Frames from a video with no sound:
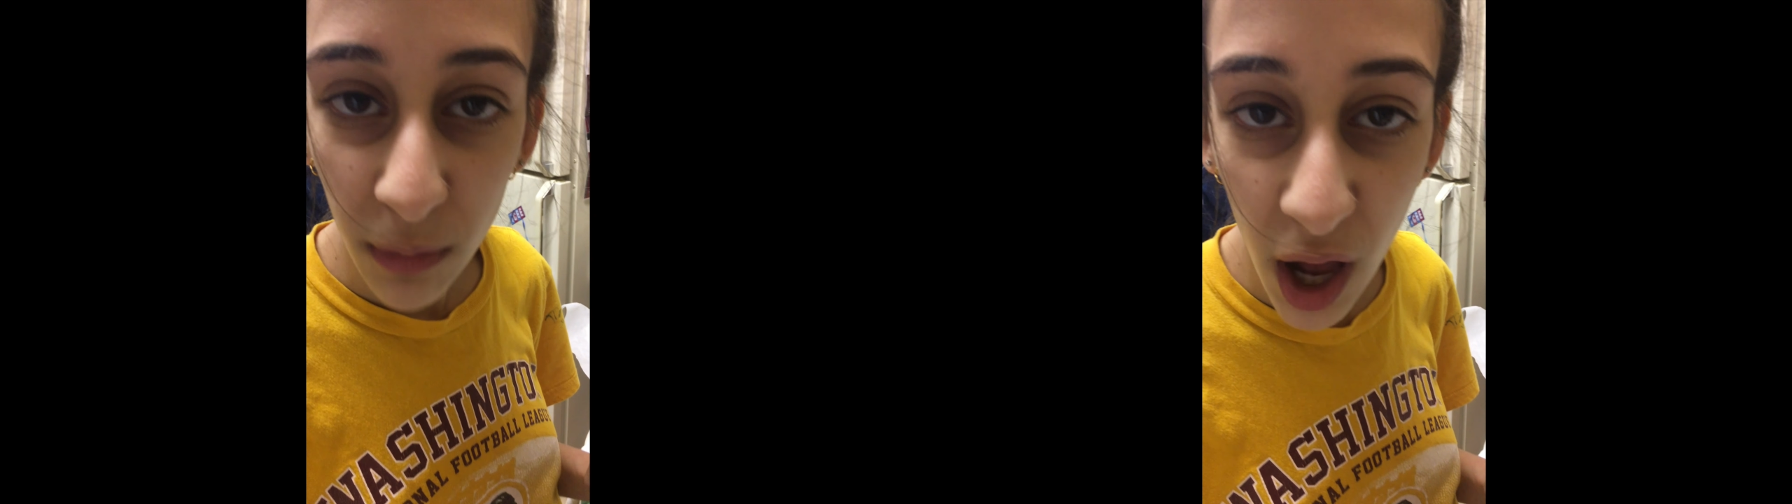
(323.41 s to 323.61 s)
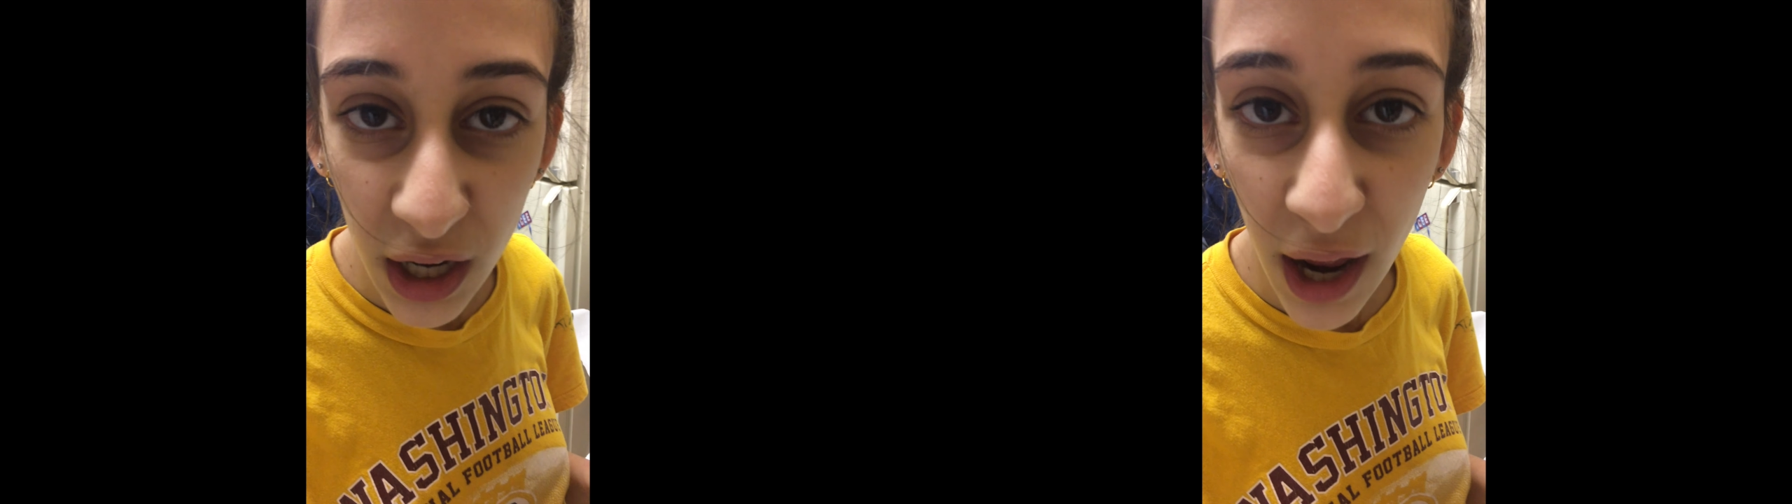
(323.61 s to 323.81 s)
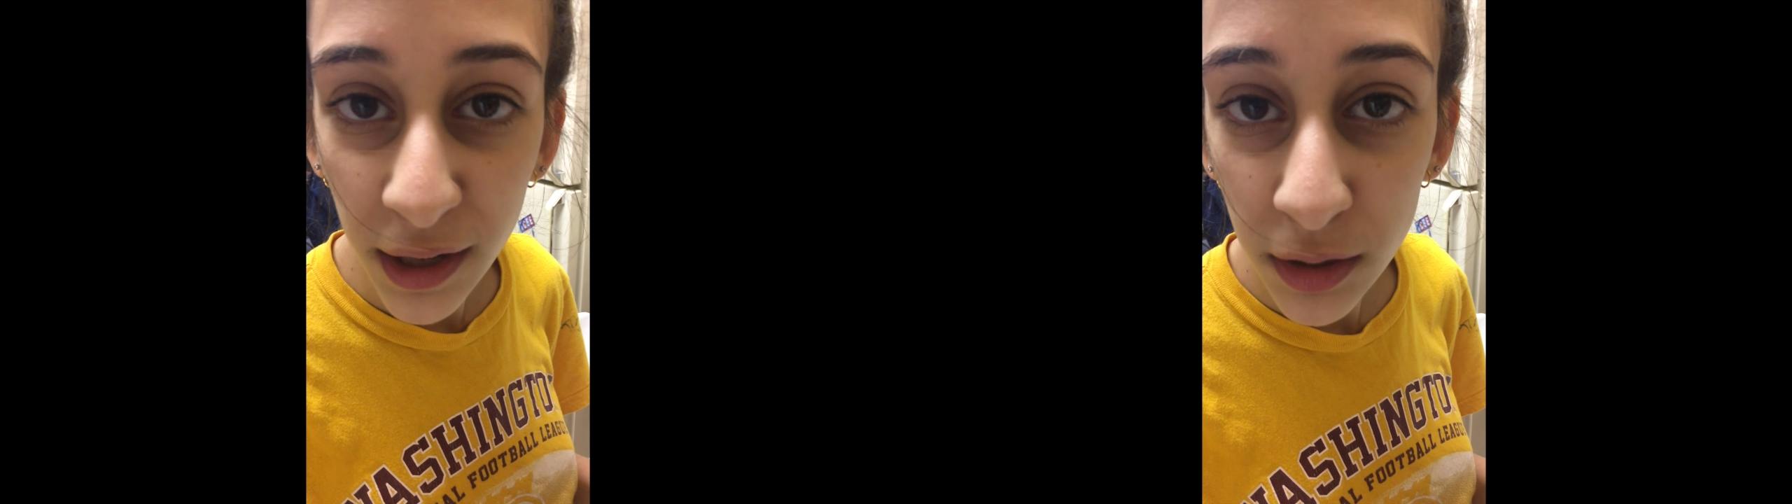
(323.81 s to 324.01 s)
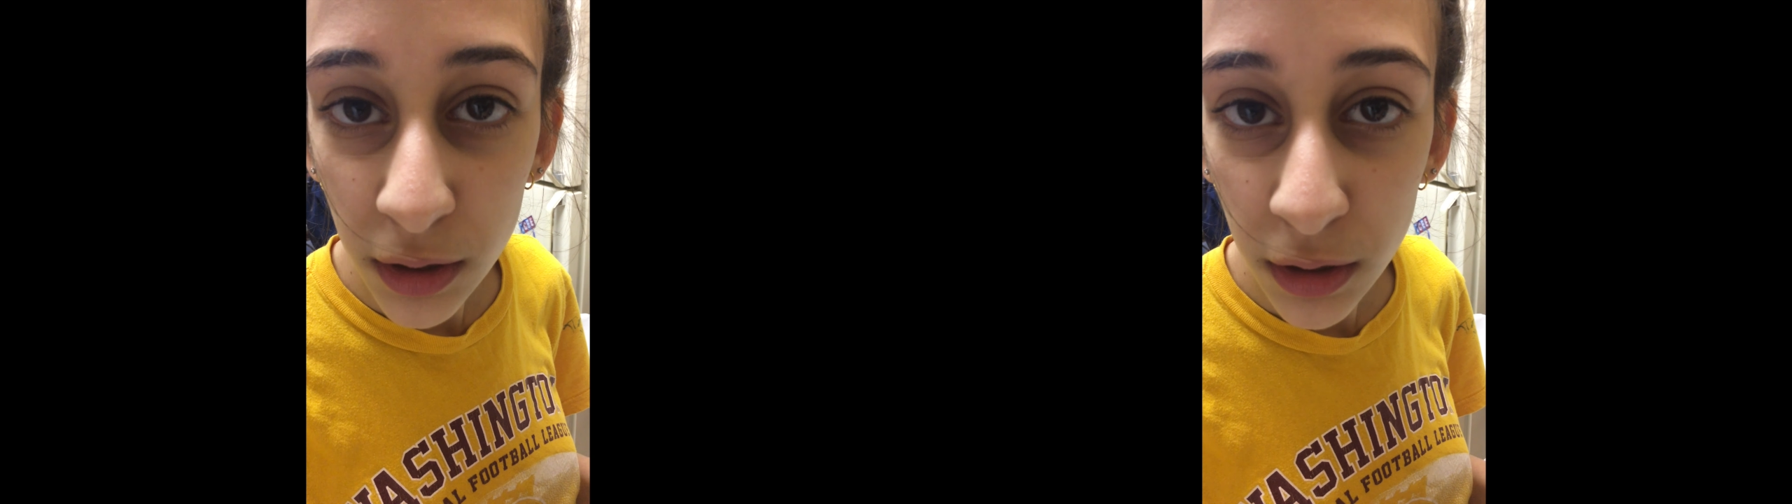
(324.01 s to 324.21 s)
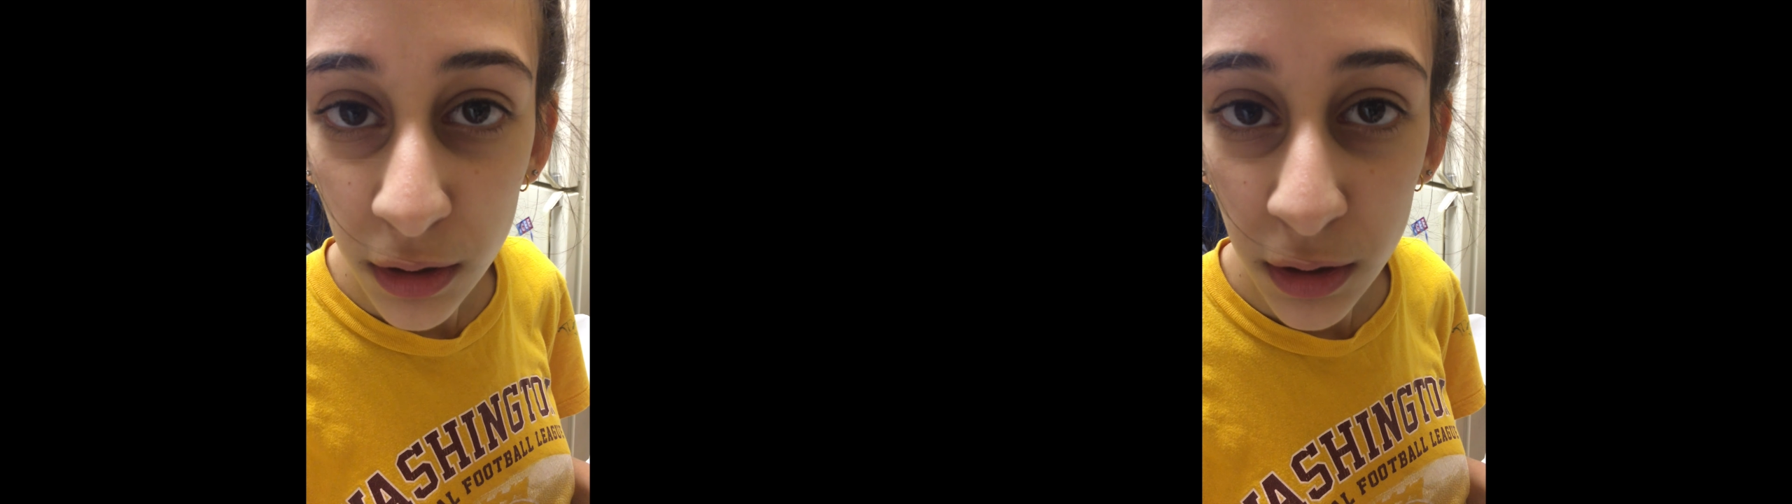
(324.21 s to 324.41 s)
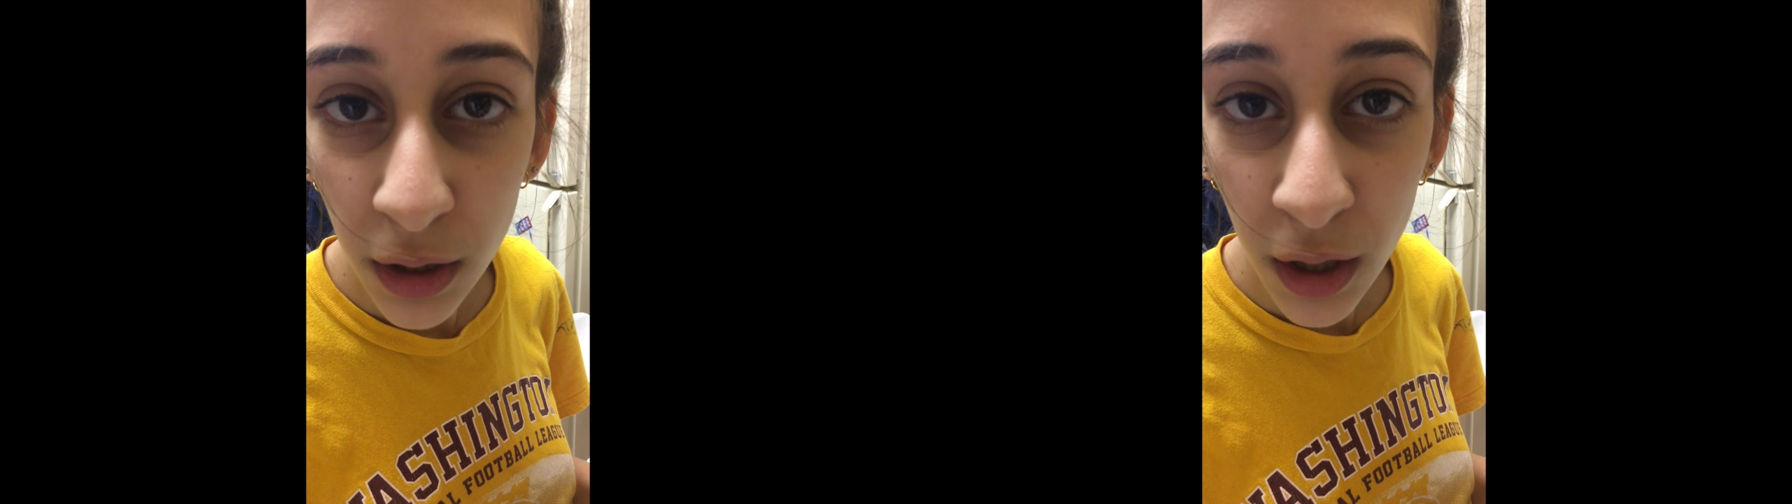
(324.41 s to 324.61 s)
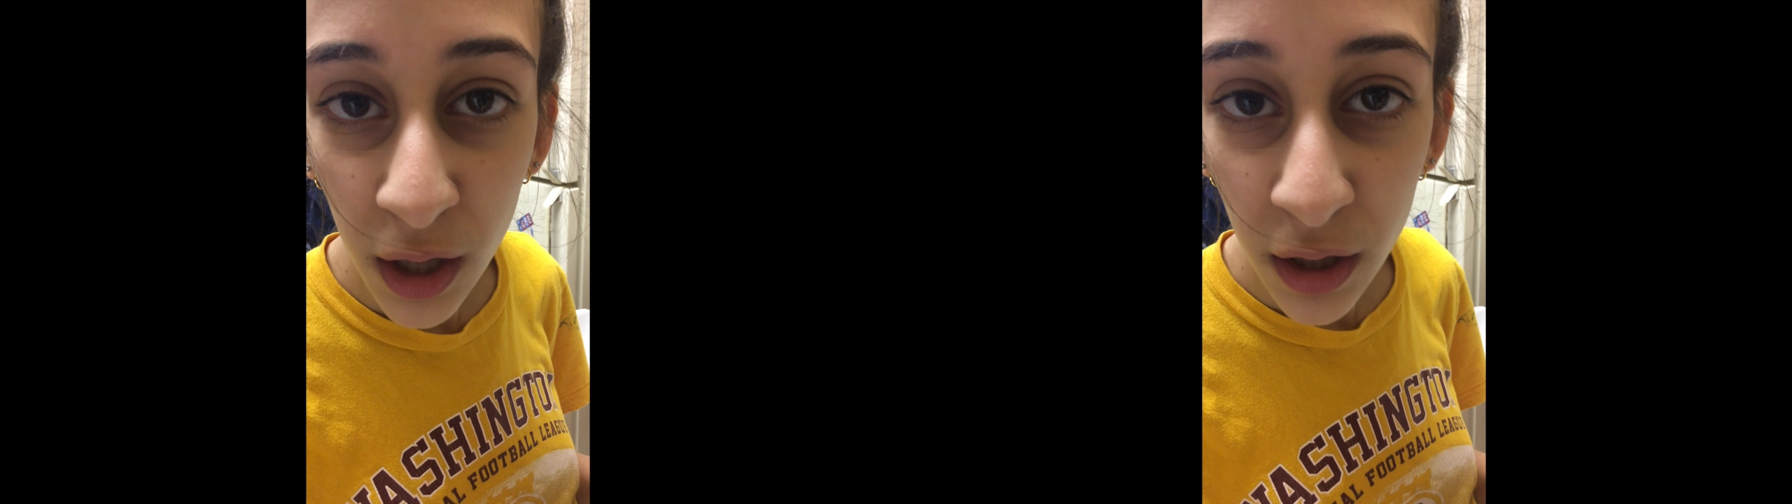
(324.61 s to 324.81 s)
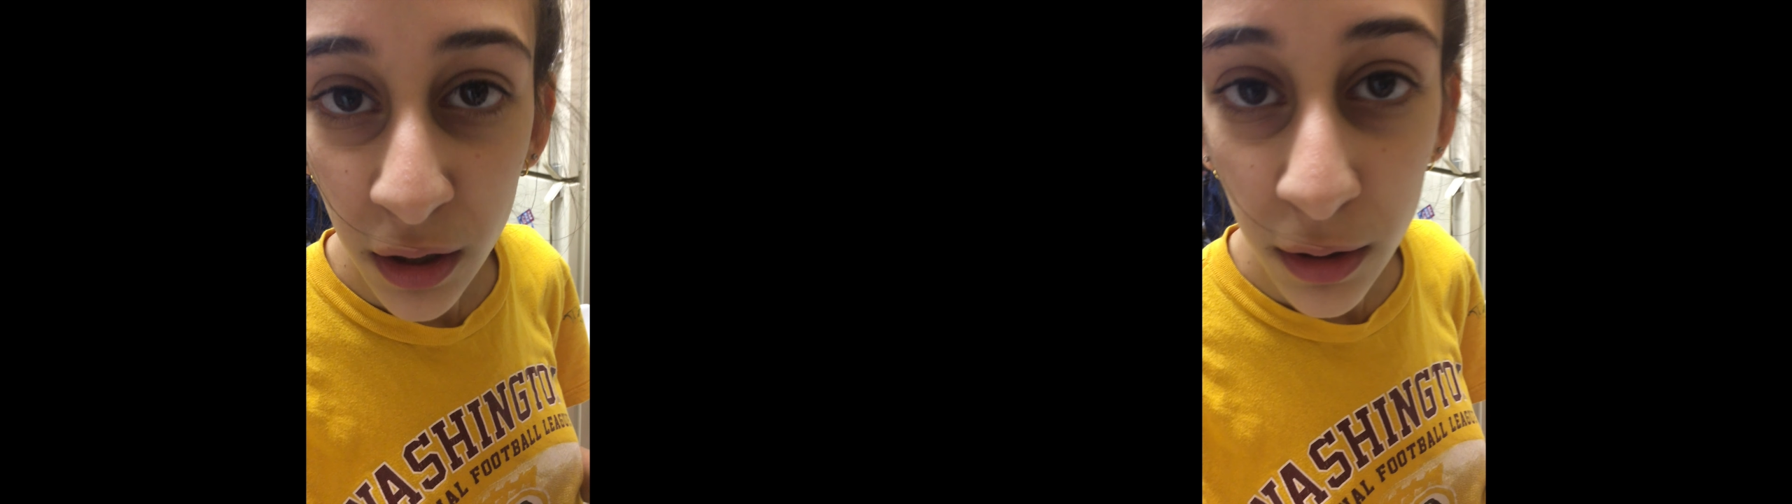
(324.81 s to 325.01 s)
money.
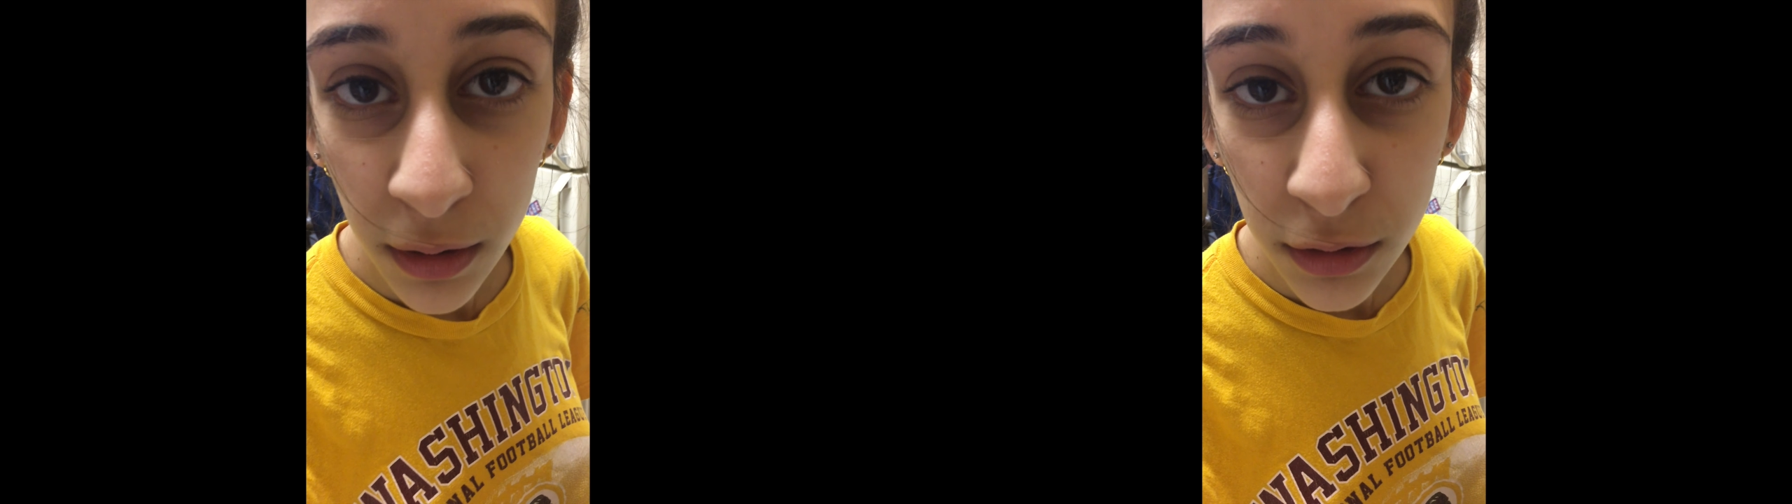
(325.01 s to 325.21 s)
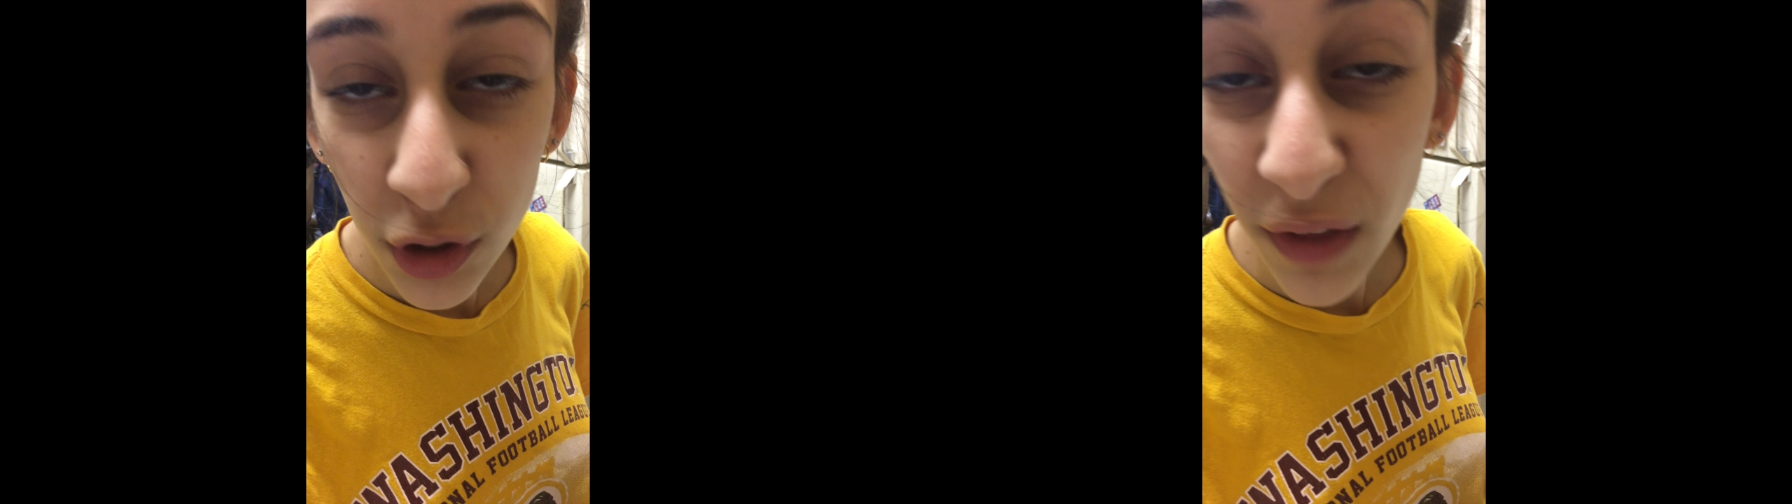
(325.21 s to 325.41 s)
You